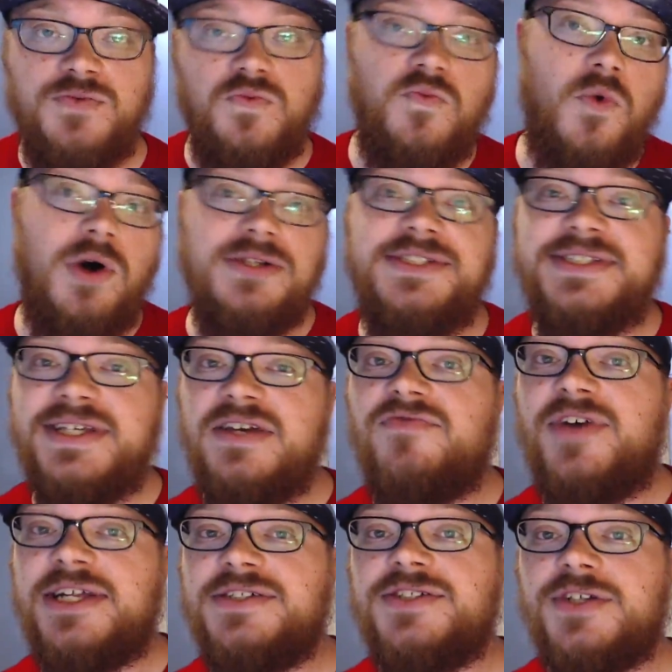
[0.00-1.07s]
Once the
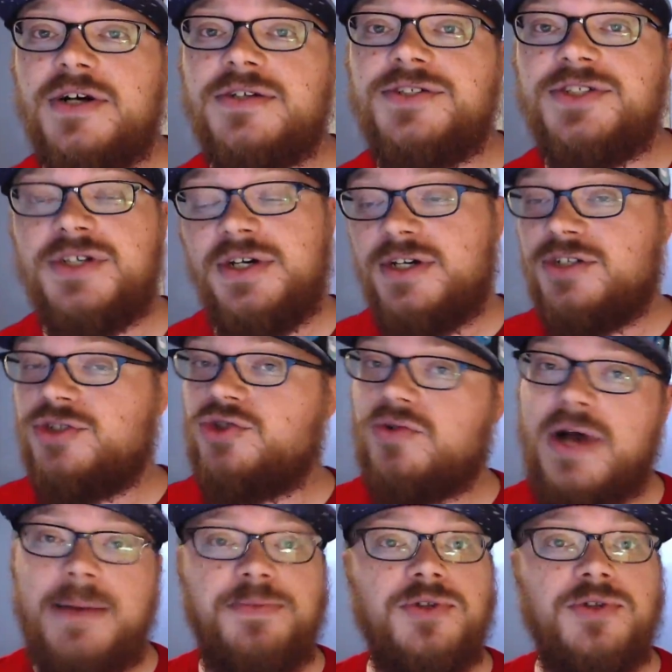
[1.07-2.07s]
event starts, drop